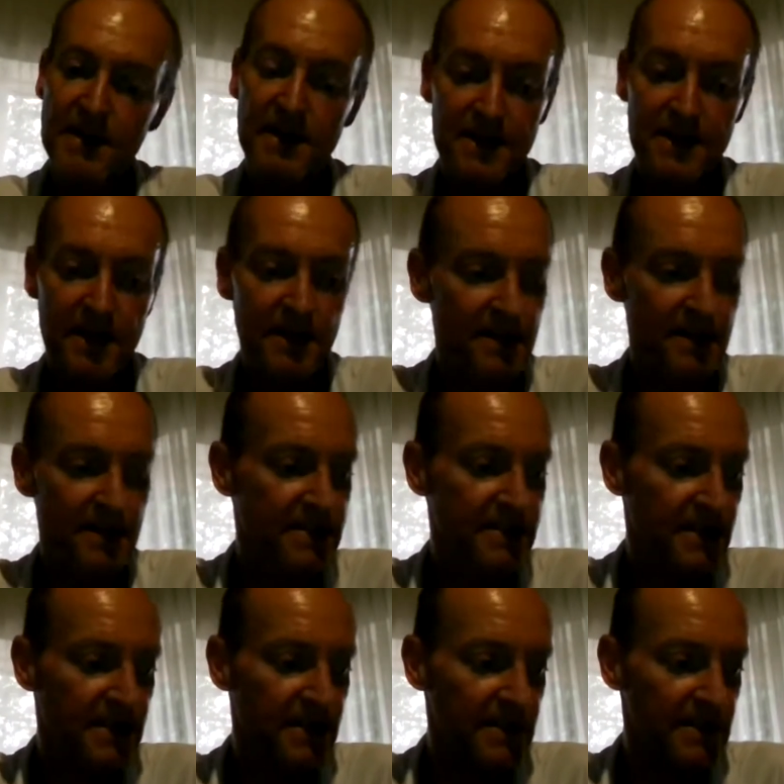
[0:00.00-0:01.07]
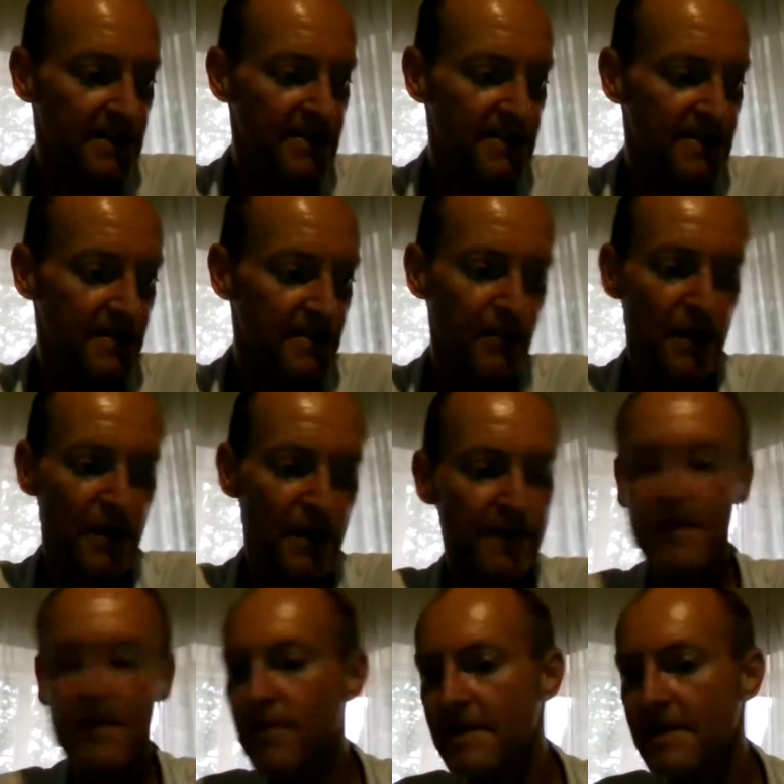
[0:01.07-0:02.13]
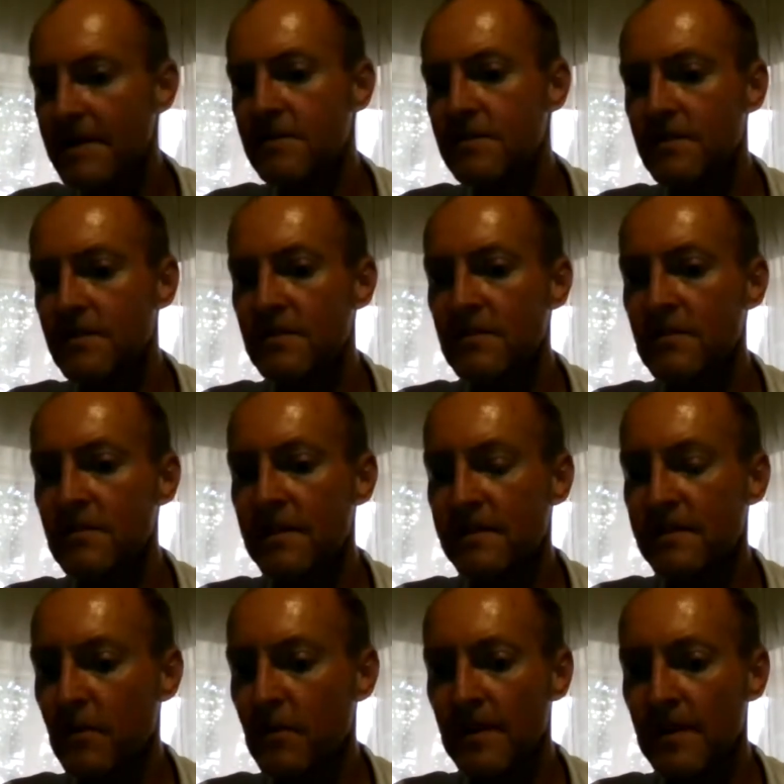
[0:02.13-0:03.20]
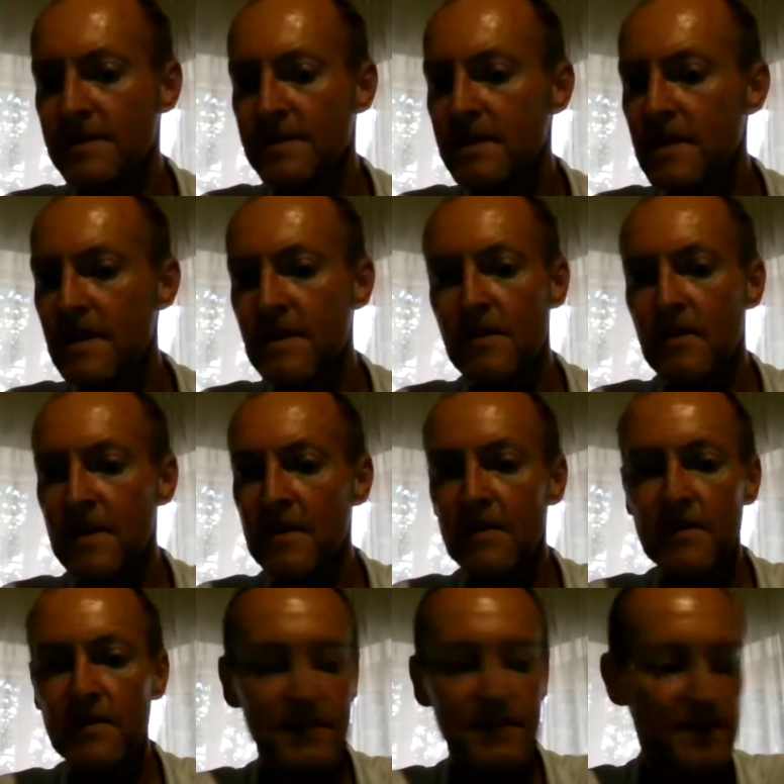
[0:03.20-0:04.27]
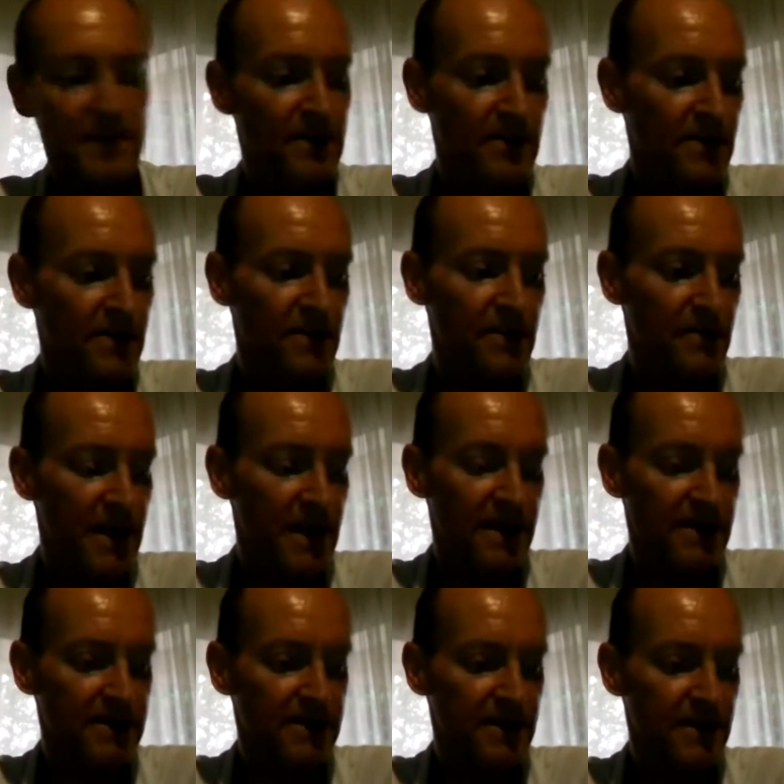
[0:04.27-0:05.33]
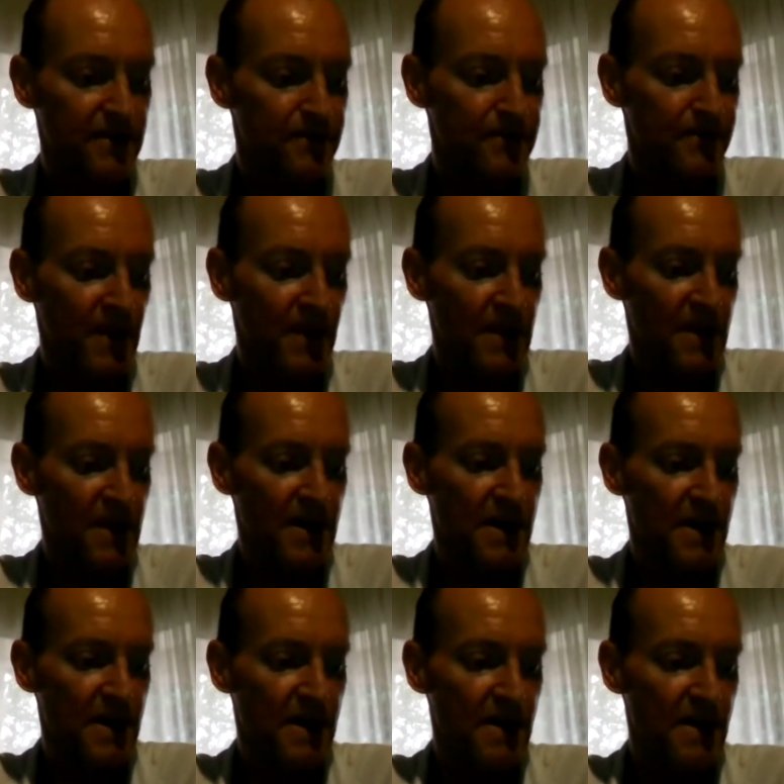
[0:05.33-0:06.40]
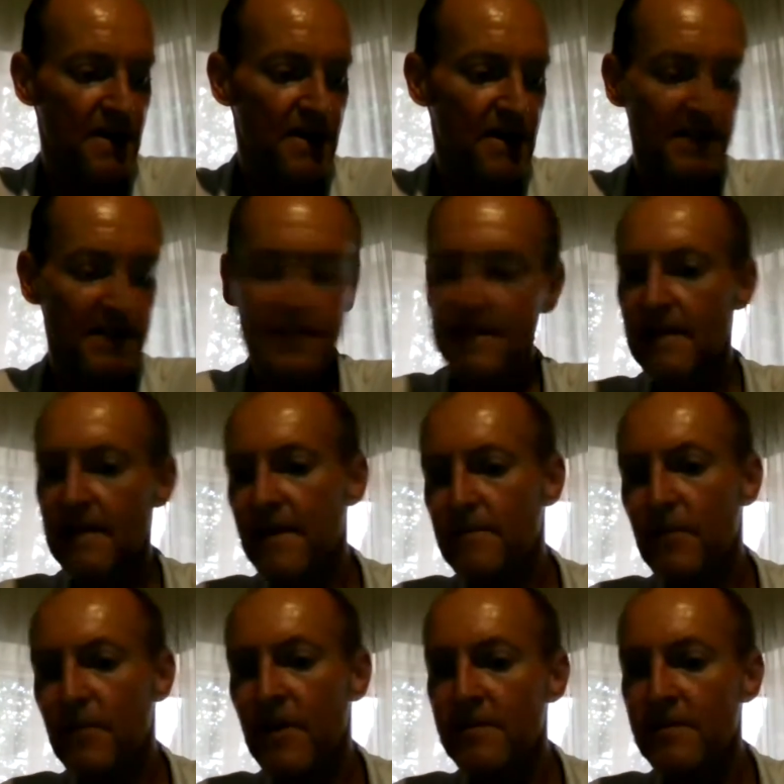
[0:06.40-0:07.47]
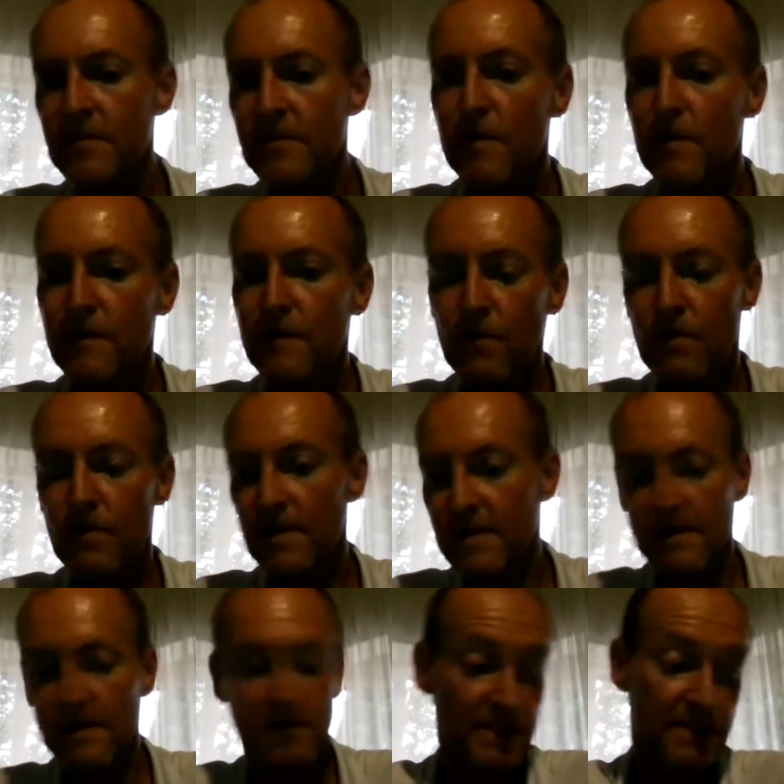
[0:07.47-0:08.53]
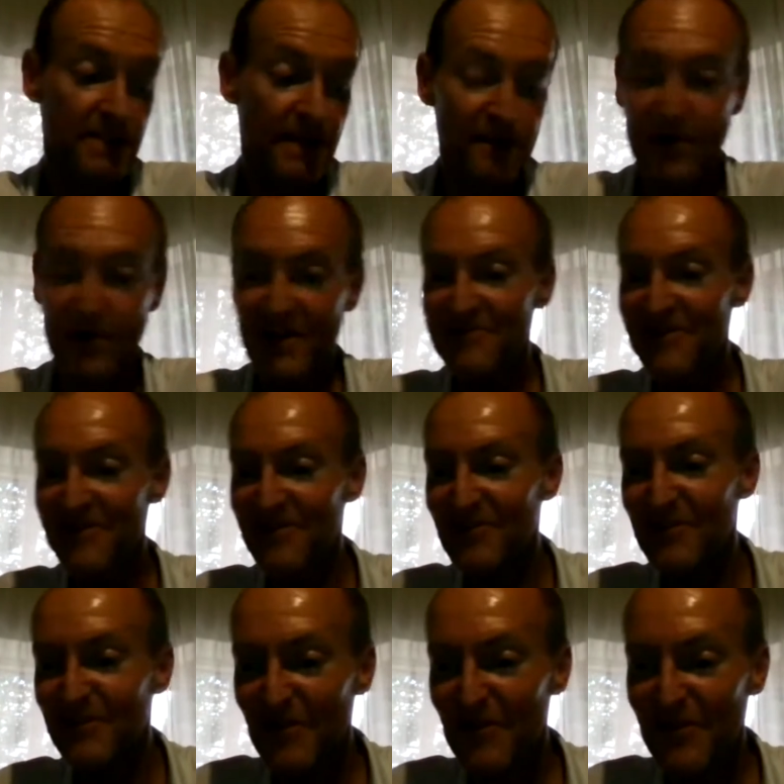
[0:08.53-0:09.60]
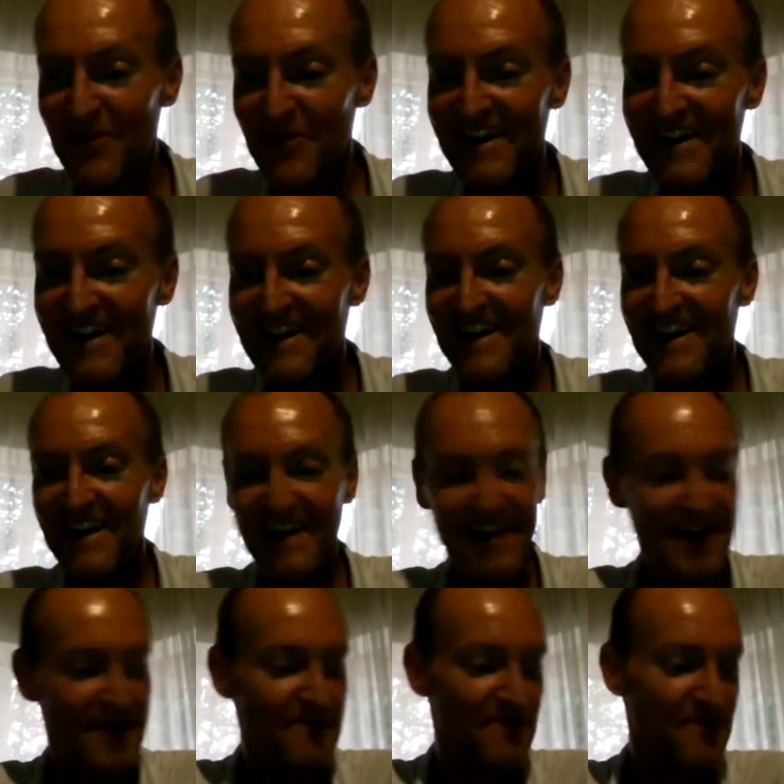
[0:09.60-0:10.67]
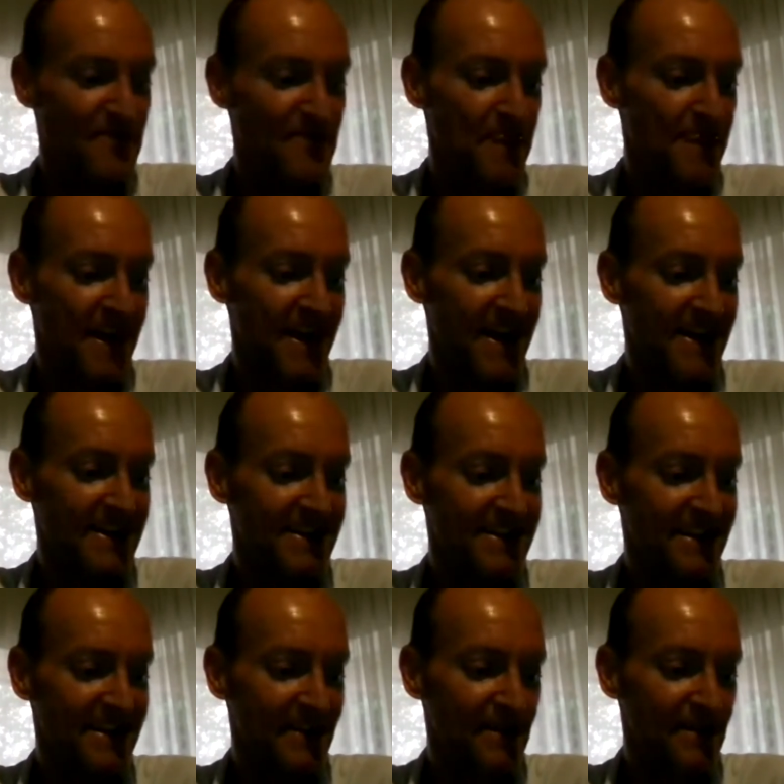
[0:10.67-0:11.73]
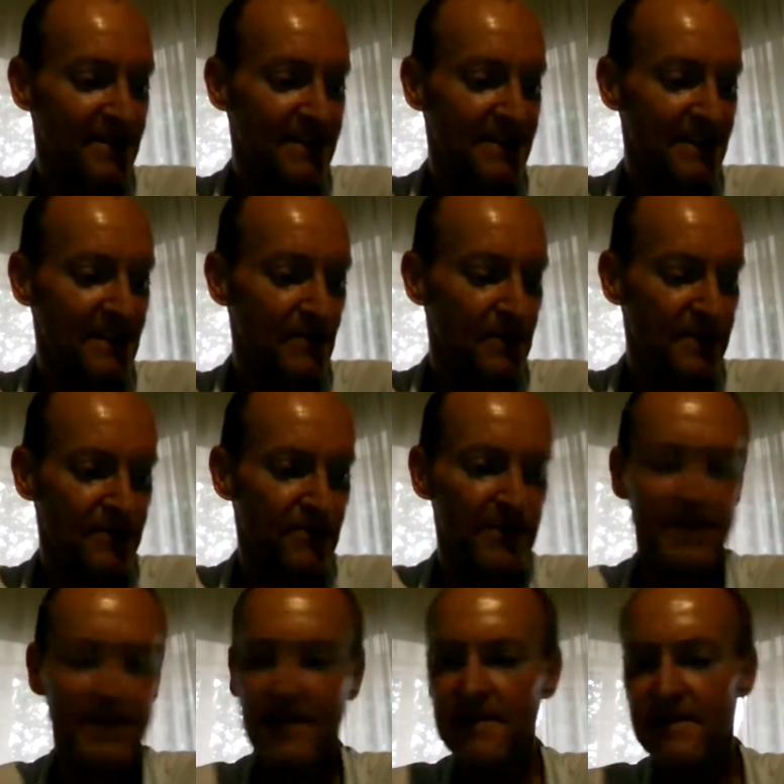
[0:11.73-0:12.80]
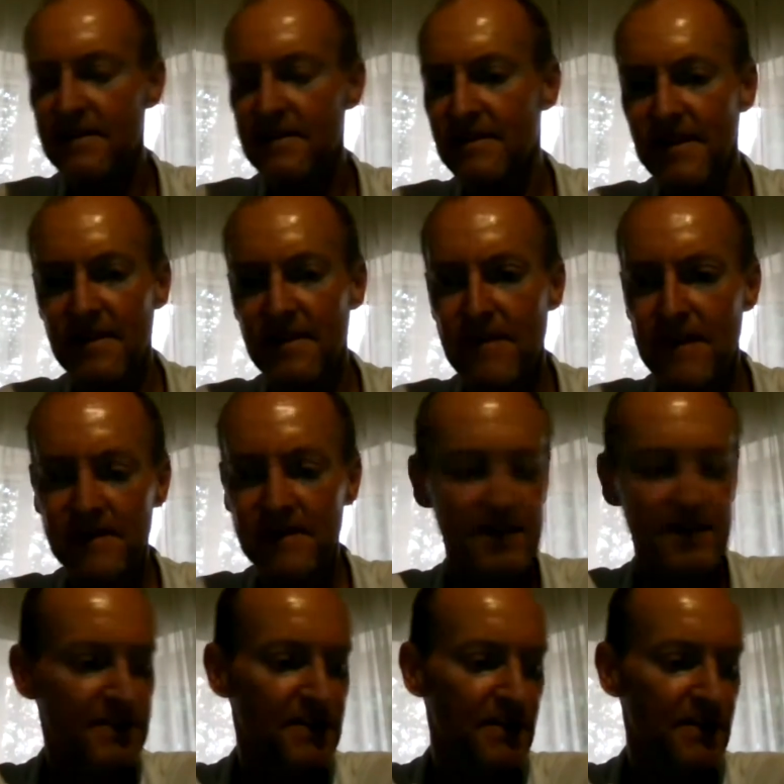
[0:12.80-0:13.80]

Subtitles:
Douglas is perfectly placed to do that for us. One last thing on the banks. As I said, I've had bonds with all four. I still have bonds with all four. And obviously with other matters,